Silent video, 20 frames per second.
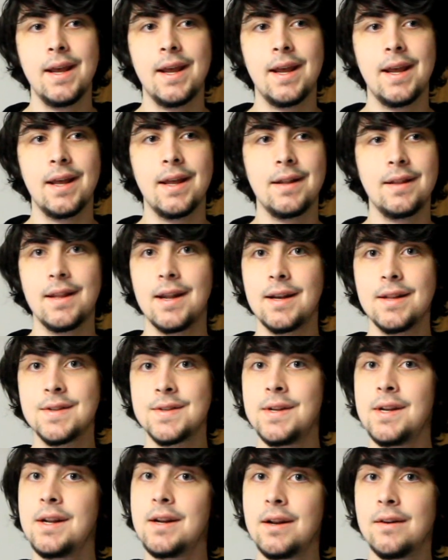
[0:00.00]
and that
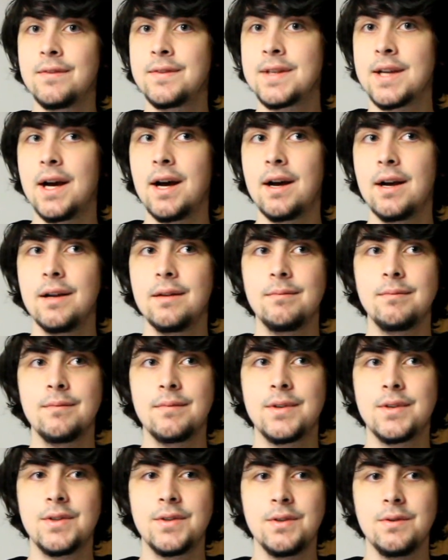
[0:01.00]
isn't enough
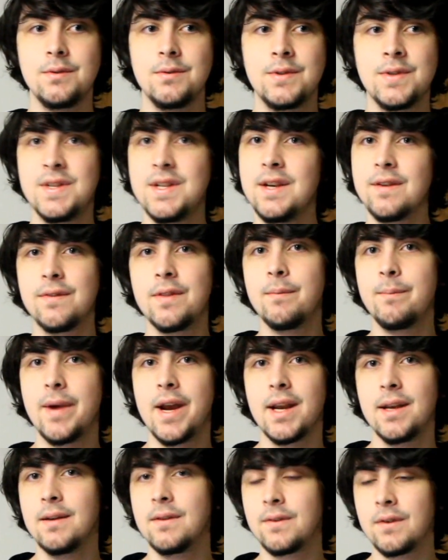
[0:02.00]
time to see if the
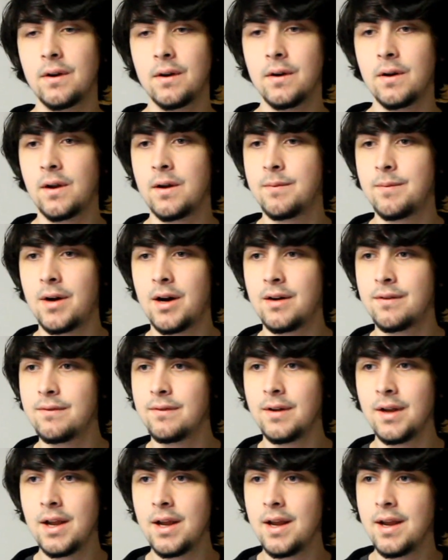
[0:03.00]
magnets are going to come
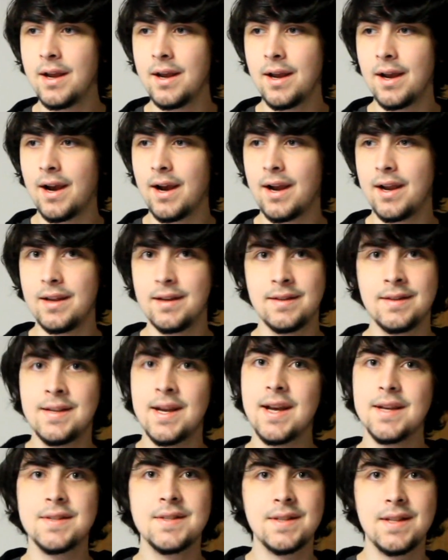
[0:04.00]
off. I
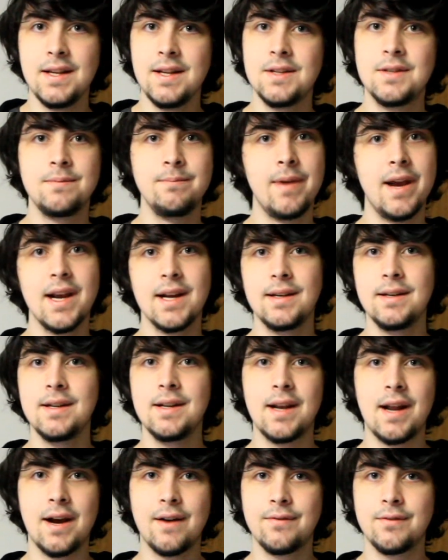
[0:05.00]
test each
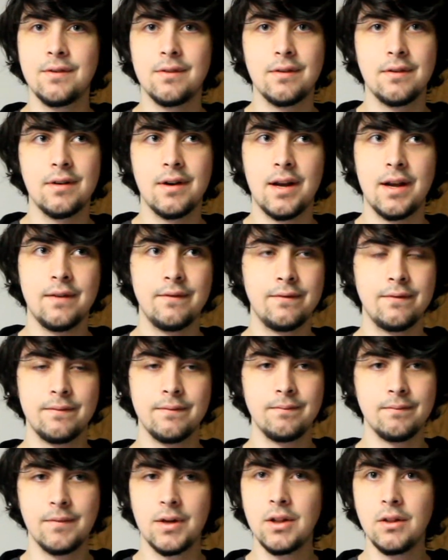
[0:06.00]
magnet after
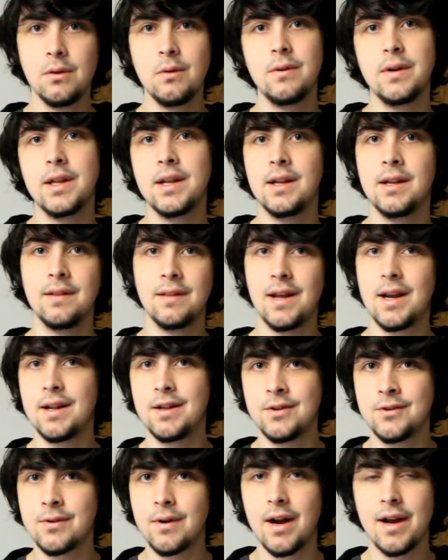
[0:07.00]
I've glued it and let
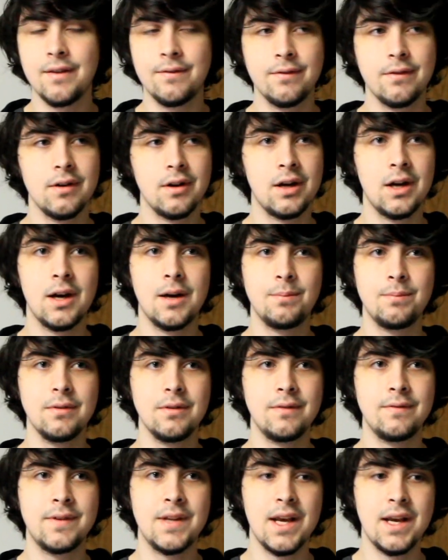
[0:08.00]
it dry for a
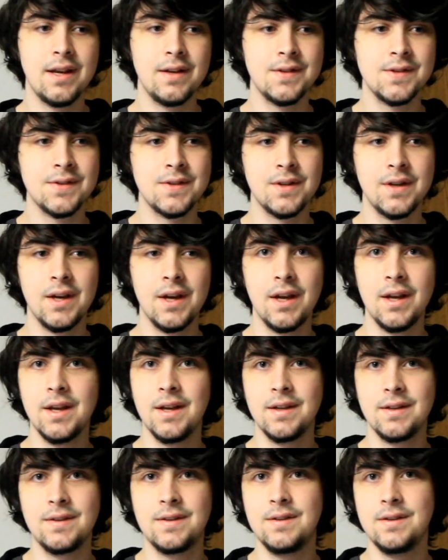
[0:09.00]
couple of days
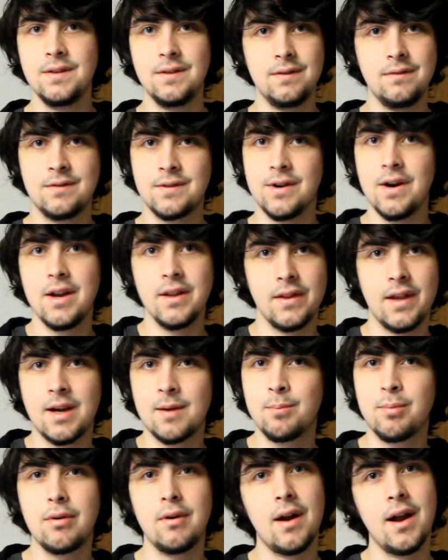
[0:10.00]
to try and
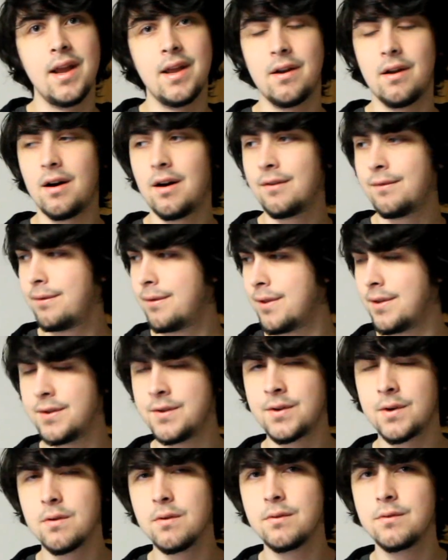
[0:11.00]
like pry it off with a
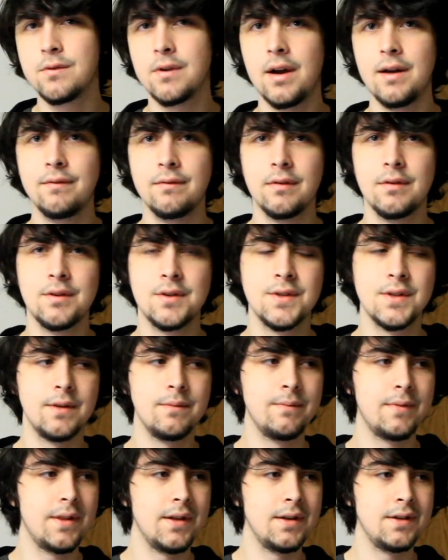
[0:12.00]
screwdriver or
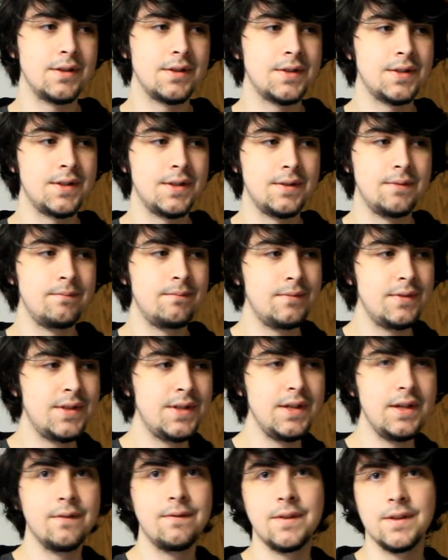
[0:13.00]
something just to
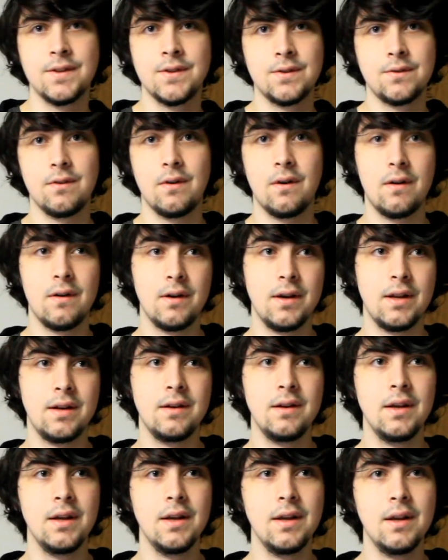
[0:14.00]
see if it's strong,
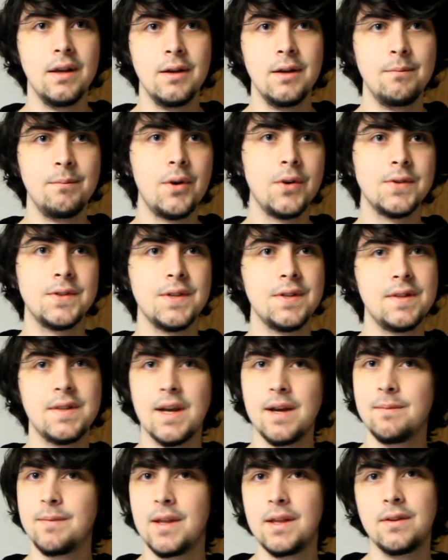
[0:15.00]
and most of the
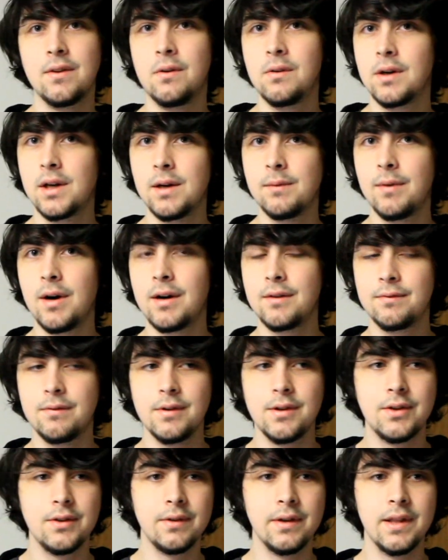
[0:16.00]
time they don't come off
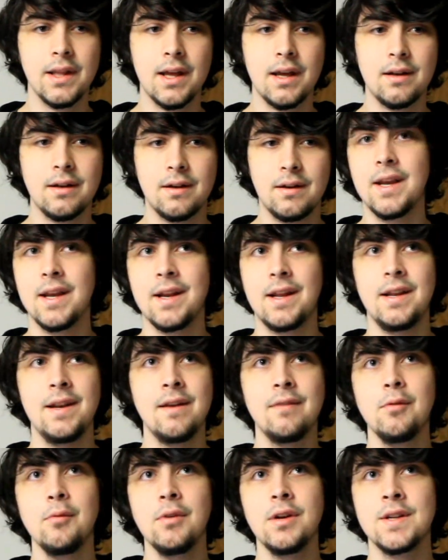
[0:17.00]
when doing that, and I
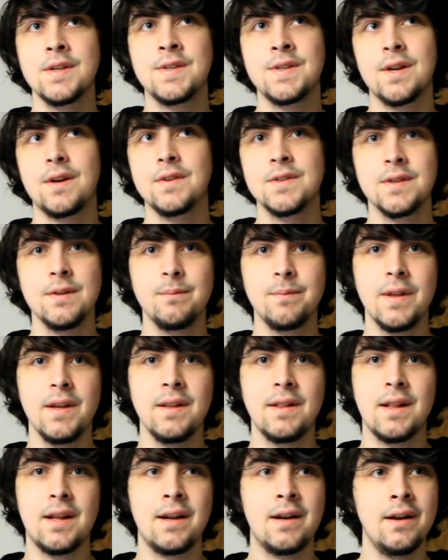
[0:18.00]
never want to sell
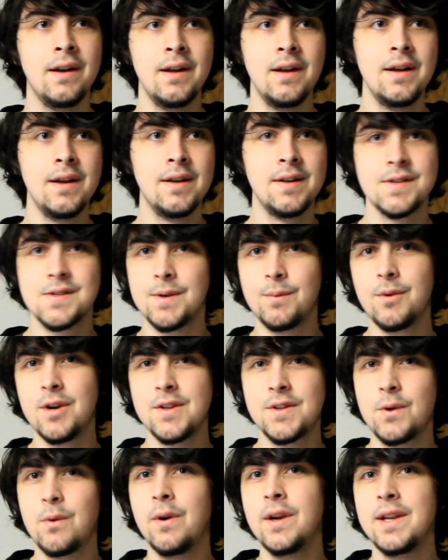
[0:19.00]
something that
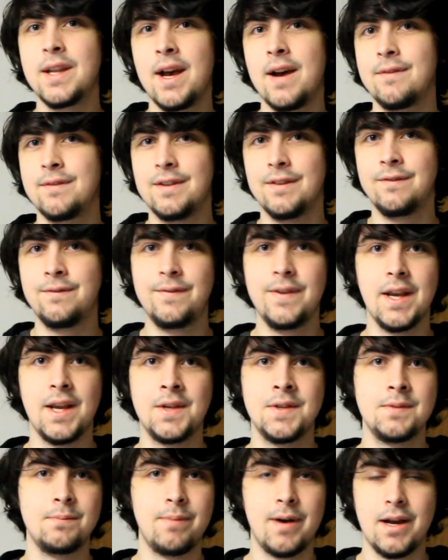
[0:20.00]
someone is going to have to
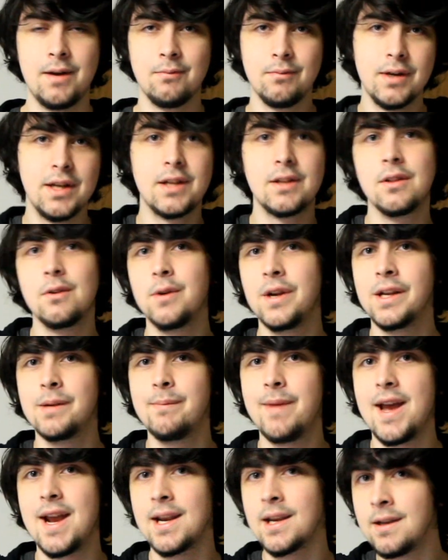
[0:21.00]
fix by re-gluing
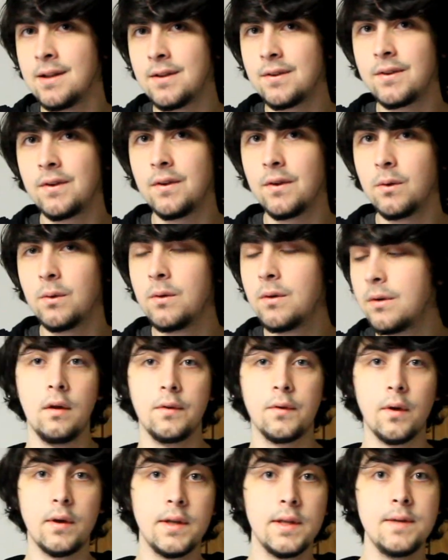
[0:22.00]
a magnet to.
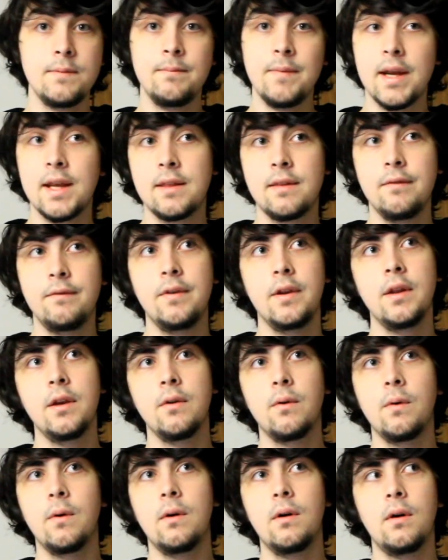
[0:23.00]
So I did make the
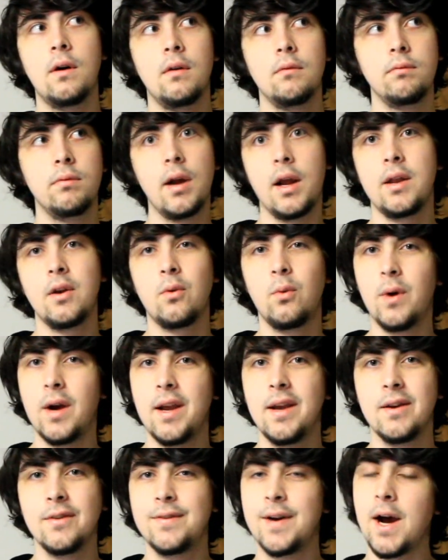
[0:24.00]
video right
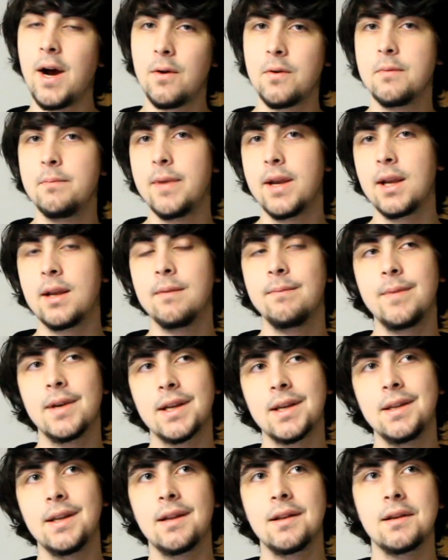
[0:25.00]
away of how to make a
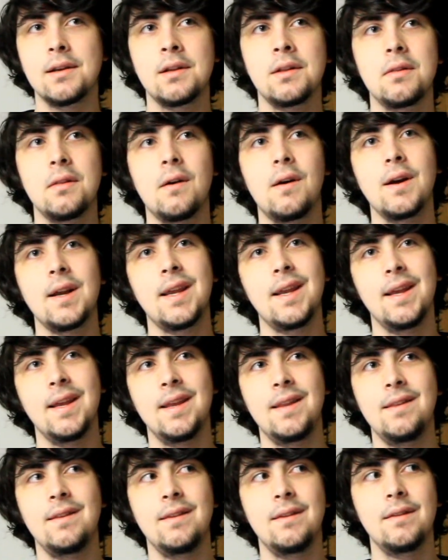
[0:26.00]
magnetic clock,
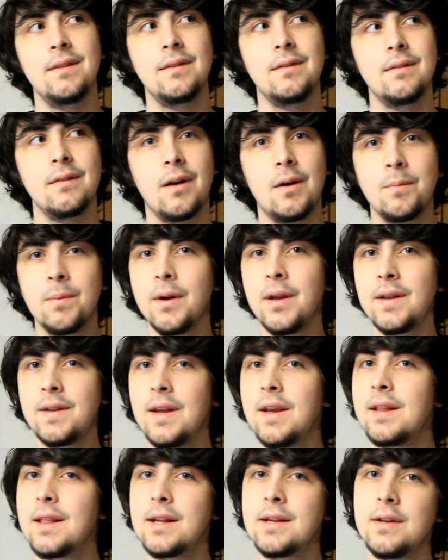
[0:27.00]
and I'll
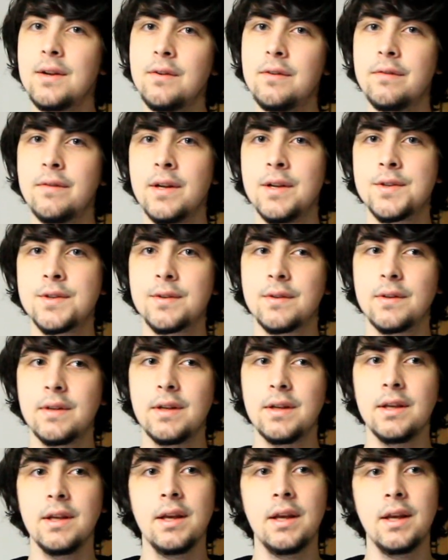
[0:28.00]
probably take that down
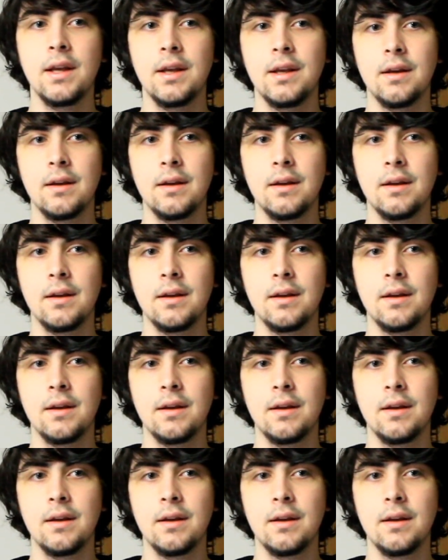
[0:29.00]
eventually,